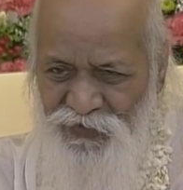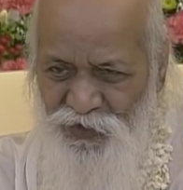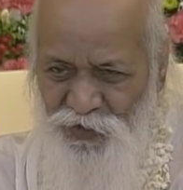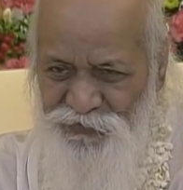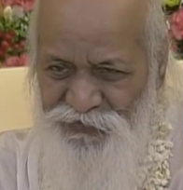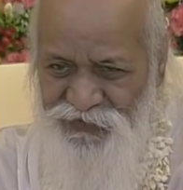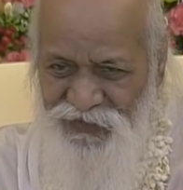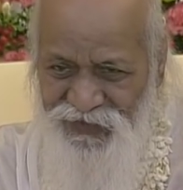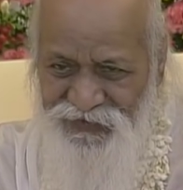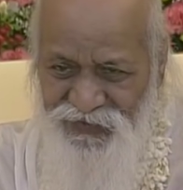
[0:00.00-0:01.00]
On
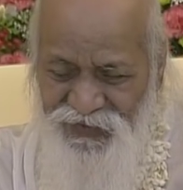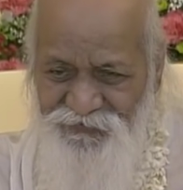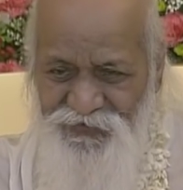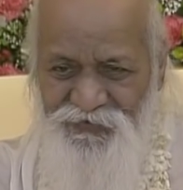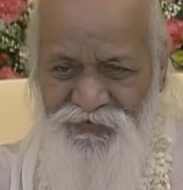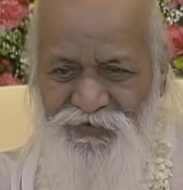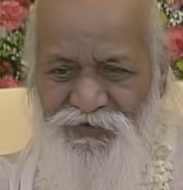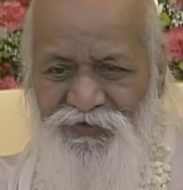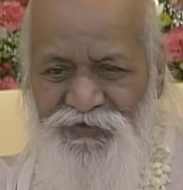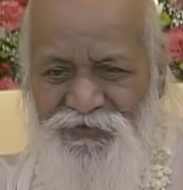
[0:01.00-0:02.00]
that level
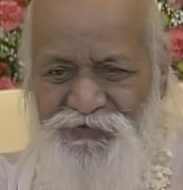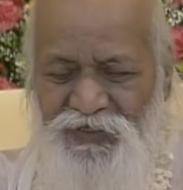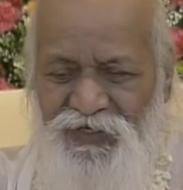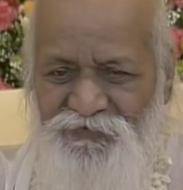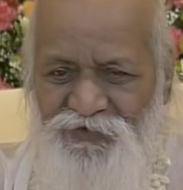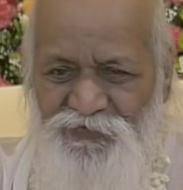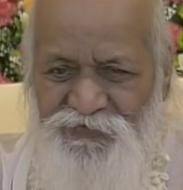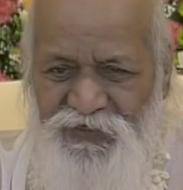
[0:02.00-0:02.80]
is the level of